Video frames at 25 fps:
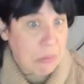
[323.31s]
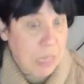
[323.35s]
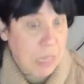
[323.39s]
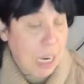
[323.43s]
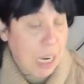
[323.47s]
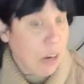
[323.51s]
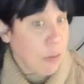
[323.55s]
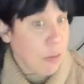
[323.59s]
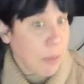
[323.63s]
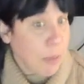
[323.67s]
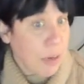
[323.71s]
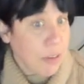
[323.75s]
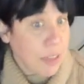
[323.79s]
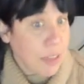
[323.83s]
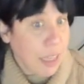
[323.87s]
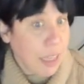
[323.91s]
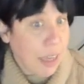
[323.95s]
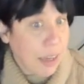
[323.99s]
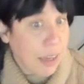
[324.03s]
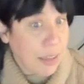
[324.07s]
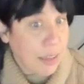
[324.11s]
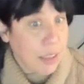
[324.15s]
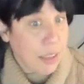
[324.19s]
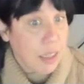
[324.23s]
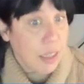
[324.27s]
How about
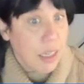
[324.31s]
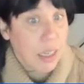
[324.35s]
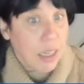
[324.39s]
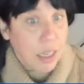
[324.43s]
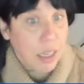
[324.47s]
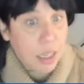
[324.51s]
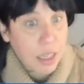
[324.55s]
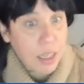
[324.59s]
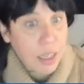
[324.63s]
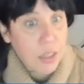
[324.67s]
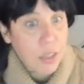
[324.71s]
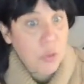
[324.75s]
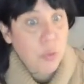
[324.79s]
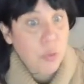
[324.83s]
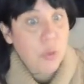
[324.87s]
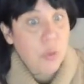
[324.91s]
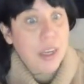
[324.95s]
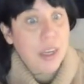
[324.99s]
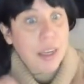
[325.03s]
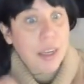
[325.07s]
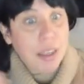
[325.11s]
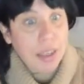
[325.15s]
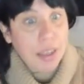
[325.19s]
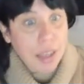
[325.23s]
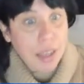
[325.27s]
that? It
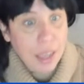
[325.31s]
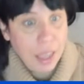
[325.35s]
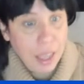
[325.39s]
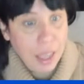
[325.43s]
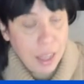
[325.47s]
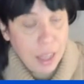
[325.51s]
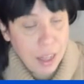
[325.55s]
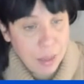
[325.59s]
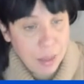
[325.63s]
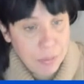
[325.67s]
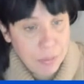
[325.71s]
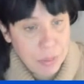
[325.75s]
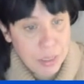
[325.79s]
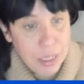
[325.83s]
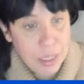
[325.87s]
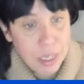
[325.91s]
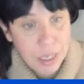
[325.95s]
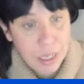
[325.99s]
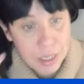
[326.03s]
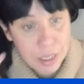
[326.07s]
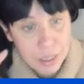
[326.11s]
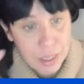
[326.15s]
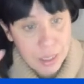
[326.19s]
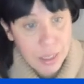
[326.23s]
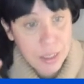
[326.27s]
really helps.
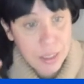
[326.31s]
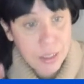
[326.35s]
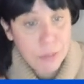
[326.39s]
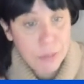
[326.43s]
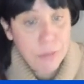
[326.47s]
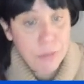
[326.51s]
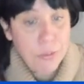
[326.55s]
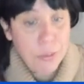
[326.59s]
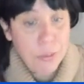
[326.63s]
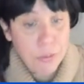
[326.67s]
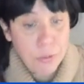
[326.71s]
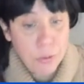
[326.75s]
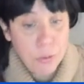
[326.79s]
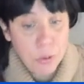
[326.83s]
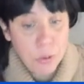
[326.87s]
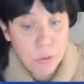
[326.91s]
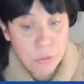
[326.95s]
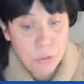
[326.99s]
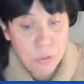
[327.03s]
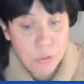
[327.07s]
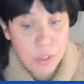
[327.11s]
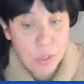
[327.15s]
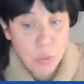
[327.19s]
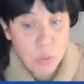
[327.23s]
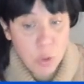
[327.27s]
Then the fourth
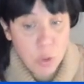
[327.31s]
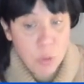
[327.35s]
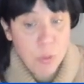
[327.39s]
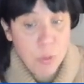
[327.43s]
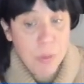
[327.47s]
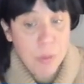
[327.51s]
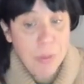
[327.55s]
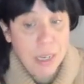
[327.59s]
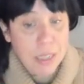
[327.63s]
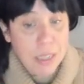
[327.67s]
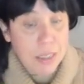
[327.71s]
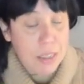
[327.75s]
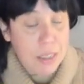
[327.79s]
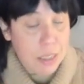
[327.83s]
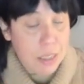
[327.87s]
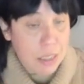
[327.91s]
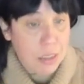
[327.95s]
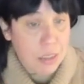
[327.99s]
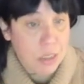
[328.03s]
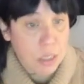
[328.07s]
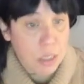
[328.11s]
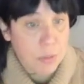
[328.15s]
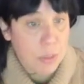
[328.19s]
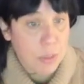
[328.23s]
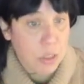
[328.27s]
thing would be
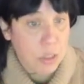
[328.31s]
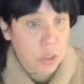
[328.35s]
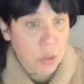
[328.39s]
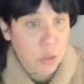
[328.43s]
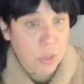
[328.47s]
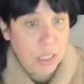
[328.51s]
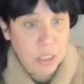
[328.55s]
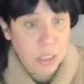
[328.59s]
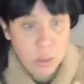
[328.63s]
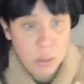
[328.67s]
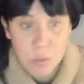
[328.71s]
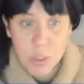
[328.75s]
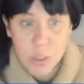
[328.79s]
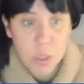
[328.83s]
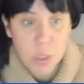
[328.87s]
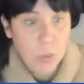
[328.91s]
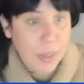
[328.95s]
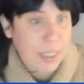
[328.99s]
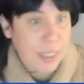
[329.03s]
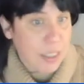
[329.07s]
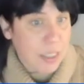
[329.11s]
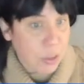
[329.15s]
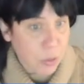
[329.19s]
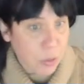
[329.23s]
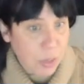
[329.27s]
multisensory instruction, which
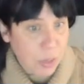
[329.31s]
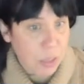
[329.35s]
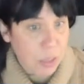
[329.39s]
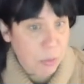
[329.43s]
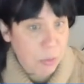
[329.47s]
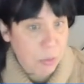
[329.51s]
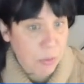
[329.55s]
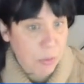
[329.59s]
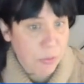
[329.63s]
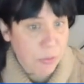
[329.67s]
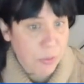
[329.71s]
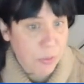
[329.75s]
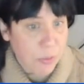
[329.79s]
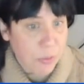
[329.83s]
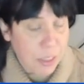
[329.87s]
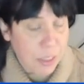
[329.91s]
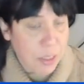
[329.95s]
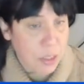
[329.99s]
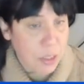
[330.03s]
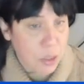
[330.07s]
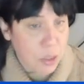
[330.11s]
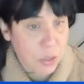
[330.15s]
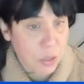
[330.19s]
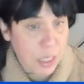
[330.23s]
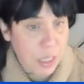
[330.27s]
works great with younger
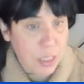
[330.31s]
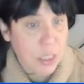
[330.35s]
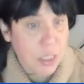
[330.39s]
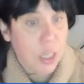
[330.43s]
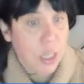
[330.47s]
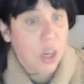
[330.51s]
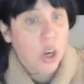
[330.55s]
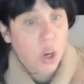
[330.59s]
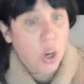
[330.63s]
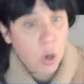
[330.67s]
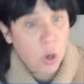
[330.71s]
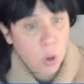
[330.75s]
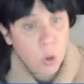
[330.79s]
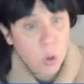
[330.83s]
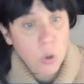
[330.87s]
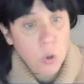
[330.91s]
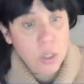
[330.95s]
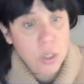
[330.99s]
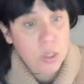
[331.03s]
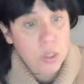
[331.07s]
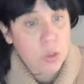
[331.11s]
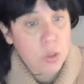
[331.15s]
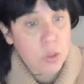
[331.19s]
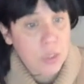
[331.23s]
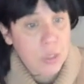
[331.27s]
students. Older
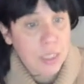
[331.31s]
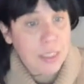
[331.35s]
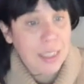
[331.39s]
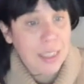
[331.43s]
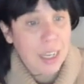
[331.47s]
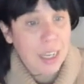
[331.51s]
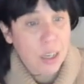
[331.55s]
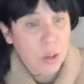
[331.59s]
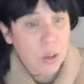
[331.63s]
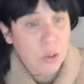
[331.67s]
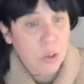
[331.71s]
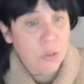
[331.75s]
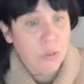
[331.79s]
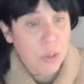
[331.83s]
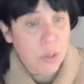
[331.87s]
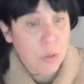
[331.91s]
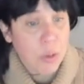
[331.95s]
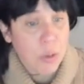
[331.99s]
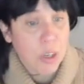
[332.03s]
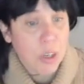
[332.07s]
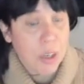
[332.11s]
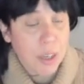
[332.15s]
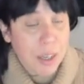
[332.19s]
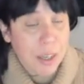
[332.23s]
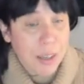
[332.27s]
students are not
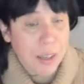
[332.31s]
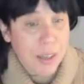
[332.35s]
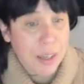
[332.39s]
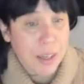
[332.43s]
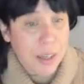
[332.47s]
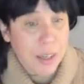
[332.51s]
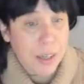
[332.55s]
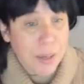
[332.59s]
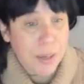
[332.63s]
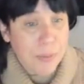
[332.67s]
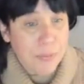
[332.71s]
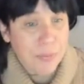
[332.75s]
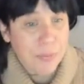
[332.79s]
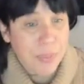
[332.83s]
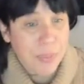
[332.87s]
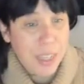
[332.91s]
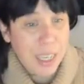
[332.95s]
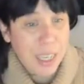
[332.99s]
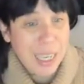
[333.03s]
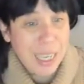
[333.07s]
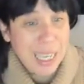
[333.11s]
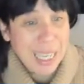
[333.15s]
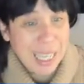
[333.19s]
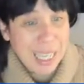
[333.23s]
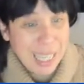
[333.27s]
very
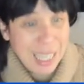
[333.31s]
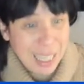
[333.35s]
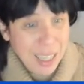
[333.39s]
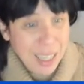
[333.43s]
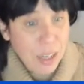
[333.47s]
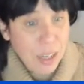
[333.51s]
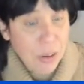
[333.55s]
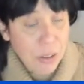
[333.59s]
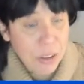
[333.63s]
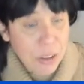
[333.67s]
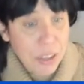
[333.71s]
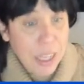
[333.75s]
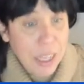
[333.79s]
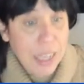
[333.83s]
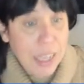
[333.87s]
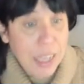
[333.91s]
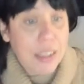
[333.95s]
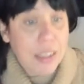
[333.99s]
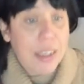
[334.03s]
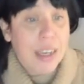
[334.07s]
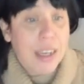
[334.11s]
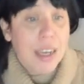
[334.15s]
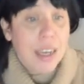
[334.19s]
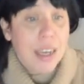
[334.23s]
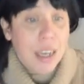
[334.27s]
keen on that.
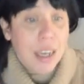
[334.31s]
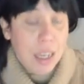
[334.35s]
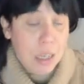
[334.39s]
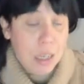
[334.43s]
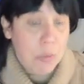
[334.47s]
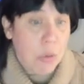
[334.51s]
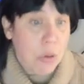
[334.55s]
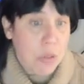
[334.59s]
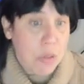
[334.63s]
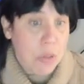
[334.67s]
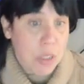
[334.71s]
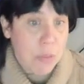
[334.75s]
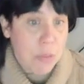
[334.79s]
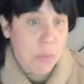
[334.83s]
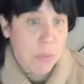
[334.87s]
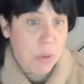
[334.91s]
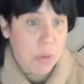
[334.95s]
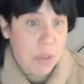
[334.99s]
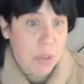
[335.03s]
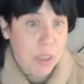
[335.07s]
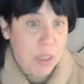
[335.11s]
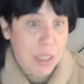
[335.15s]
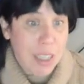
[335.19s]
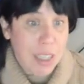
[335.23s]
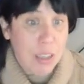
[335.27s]
And most
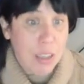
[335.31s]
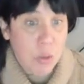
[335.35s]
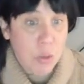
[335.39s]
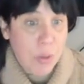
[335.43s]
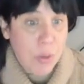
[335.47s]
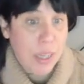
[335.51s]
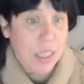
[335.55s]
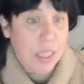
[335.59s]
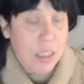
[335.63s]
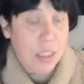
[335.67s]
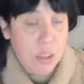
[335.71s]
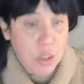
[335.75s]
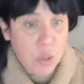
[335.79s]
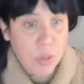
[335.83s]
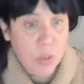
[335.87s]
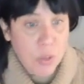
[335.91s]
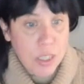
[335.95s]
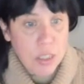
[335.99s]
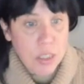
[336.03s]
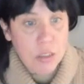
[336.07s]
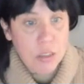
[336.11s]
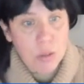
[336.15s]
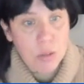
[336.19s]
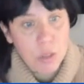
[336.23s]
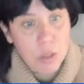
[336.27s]
importantly, direct
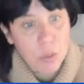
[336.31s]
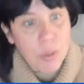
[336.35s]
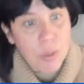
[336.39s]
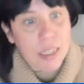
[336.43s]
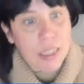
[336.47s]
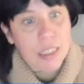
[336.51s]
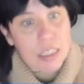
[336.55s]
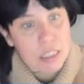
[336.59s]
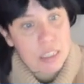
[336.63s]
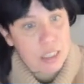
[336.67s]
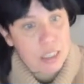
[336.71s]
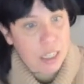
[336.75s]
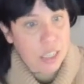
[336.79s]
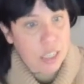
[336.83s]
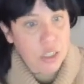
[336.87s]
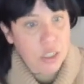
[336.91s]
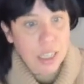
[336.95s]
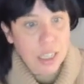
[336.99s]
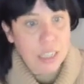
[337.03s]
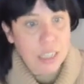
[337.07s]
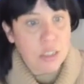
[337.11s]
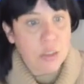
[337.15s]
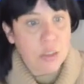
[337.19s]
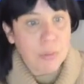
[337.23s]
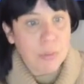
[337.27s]
instruction. So direct instruction
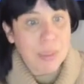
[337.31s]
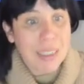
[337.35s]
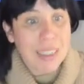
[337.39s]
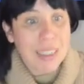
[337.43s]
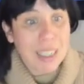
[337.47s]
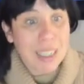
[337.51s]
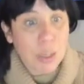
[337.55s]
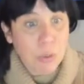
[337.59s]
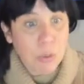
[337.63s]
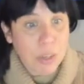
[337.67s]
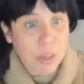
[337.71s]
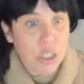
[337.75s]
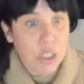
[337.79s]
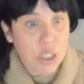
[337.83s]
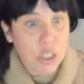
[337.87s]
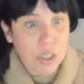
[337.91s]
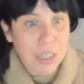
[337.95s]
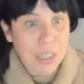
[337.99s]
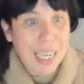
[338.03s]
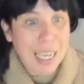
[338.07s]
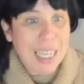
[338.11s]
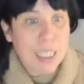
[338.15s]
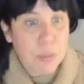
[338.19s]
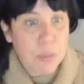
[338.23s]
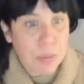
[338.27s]
has to be sequential,
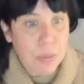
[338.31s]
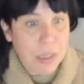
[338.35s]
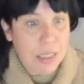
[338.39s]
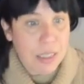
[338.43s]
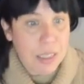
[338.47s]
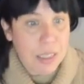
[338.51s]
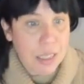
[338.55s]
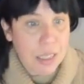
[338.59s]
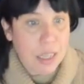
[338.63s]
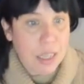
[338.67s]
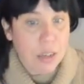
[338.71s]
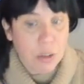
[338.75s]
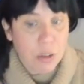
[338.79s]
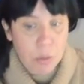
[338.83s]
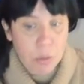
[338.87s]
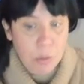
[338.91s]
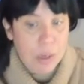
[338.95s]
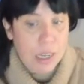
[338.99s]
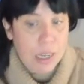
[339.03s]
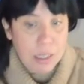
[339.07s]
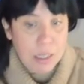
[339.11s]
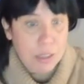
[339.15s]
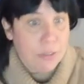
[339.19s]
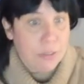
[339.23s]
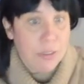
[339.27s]
explicit, and
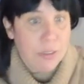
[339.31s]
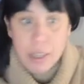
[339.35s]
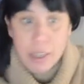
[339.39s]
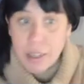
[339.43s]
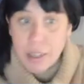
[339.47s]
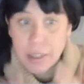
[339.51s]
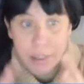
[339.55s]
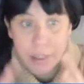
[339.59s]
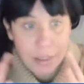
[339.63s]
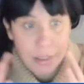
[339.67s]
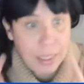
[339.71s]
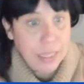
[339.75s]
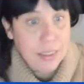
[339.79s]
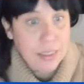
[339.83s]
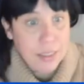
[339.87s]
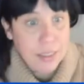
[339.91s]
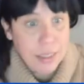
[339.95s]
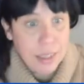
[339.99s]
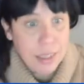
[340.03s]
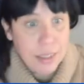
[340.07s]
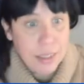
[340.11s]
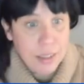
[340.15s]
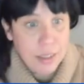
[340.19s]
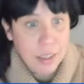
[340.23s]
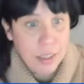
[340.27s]
cumulative. That's
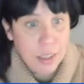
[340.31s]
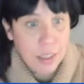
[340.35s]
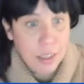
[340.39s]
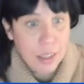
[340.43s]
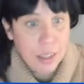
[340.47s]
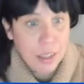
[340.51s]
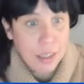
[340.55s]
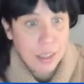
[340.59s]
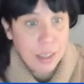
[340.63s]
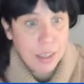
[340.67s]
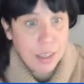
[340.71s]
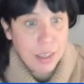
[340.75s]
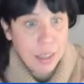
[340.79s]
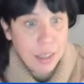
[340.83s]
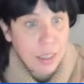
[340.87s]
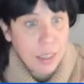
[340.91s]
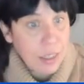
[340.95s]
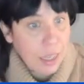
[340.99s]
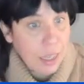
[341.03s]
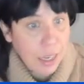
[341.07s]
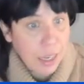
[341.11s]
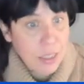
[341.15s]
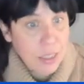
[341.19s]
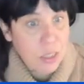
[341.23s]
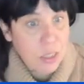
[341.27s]
it. It
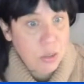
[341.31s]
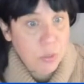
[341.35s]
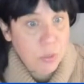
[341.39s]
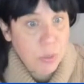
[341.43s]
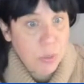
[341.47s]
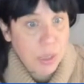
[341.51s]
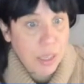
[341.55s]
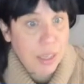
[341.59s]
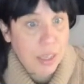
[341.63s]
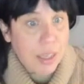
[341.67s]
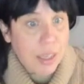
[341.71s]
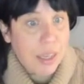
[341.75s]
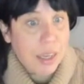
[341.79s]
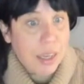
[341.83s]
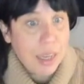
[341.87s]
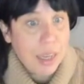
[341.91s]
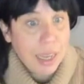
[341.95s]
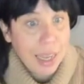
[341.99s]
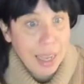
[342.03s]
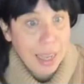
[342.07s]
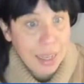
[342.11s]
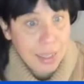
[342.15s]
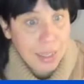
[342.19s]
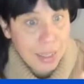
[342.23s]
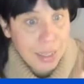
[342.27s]
has to be.
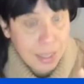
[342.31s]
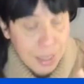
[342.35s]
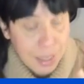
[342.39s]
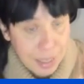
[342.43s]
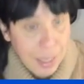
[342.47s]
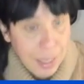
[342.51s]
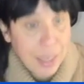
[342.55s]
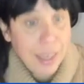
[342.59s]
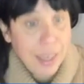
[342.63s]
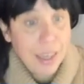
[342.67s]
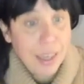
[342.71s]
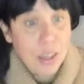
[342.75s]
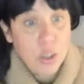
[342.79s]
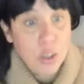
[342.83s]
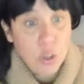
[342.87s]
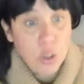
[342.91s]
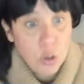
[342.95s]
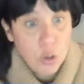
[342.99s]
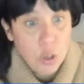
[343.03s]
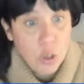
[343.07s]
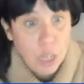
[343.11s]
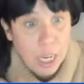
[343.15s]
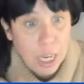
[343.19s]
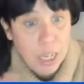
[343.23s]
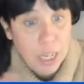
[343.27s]
And yeah,
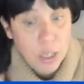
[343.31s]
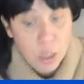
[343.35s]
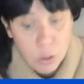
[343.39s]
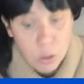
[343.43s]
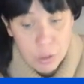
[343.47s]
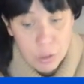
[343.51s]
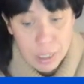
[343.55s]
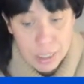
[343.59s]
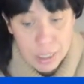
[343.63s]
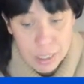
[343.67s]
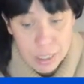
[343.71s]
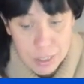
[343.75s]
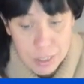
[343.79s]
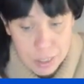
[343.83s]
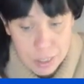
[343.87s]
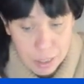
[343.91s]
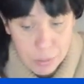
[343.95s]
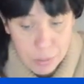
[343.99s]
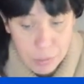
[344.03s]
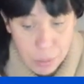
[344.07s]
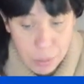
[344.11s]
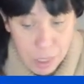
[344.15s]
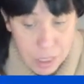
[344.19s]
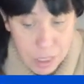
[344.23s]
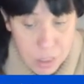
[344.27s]
I know that at
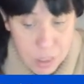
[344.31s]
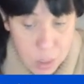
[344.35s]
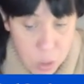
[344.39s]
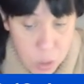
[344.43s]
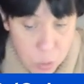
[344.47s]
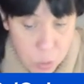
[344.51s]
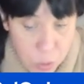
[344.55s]
some parts it